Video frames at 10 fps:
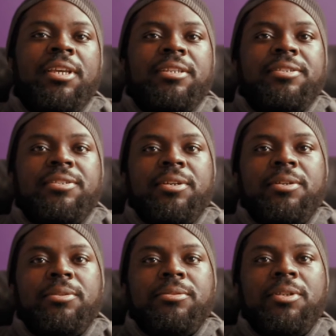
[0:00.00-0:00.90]

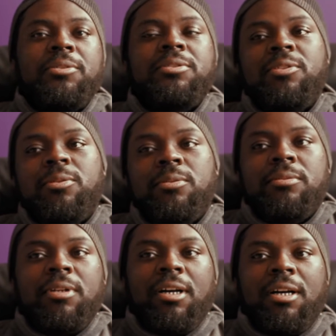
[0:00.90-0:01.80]
So those who
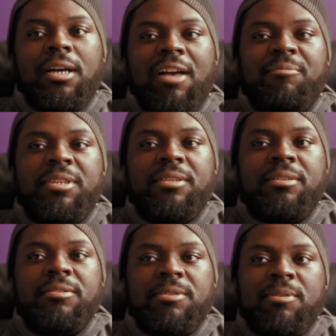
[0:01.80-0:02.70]
uh, have
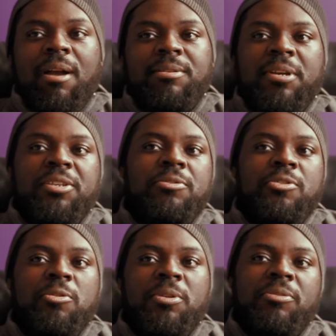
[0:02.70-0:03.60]
been subscribed to my
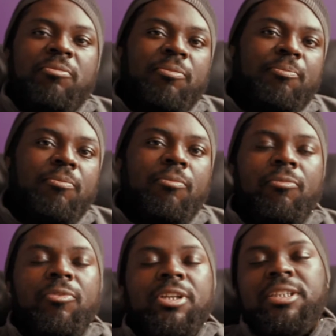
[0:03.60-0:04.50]
YouTube and
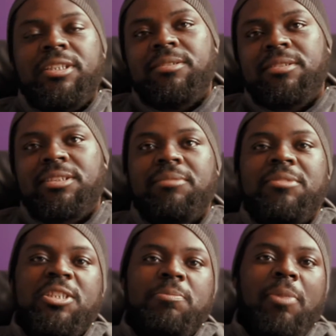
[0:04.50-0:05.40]
really see
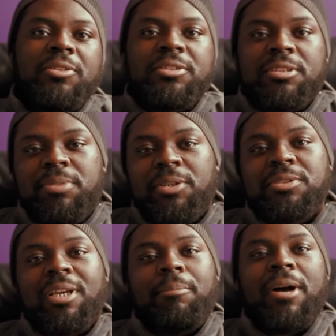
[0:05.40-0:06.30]
me sparsely
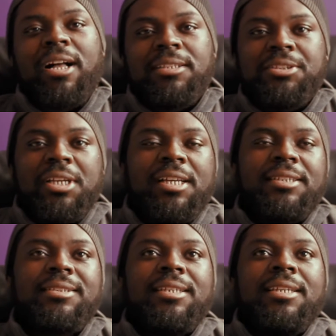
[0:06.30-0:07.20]
post, I
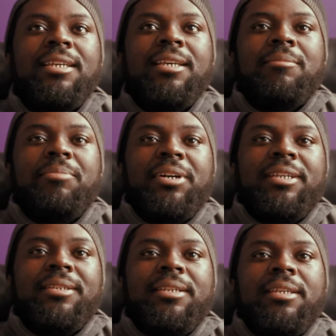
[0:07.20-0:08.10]
apologize.
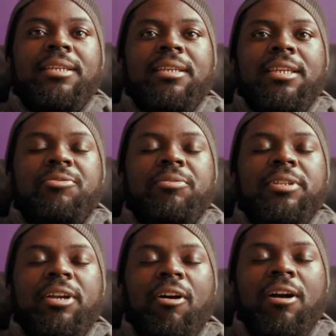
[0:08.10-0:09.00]
But it's
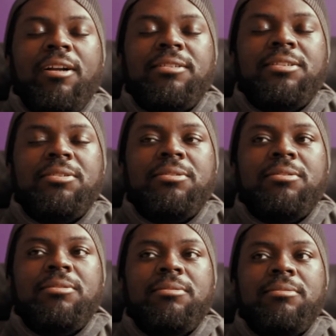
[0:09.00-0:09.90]
really hard
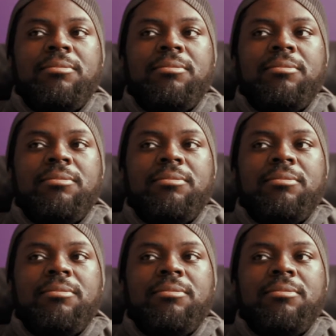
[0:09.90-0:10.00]
to